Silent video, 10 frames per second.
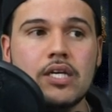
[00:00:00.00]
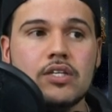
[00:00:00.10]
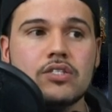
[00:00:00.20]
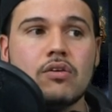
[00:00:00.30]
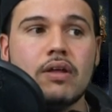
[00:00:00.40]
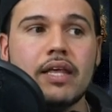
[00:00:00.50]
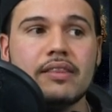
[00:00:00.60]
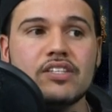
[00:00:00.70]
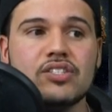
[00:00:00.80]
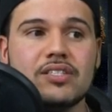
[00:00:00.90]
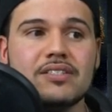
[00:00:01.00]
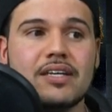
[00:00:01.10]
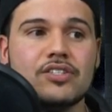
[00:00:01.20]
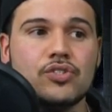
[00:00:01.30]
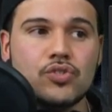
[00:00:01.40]
So I like that she
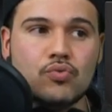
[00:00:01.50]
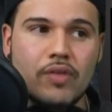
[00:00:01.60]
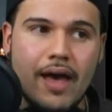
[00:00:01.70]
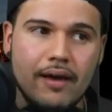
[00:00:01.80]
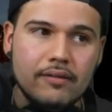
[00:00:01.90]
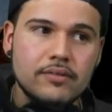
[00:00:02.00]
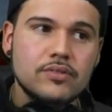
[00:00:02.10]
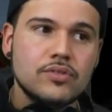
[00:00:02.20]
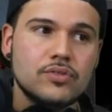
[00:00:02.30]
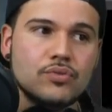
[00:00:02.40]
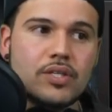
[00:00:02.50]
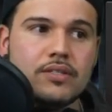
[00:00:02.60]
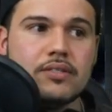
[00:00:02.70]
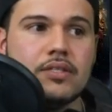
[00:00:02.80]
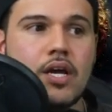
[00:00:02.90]
decided to do that, to do
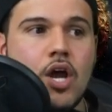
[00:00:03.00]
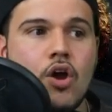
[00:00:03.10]
this.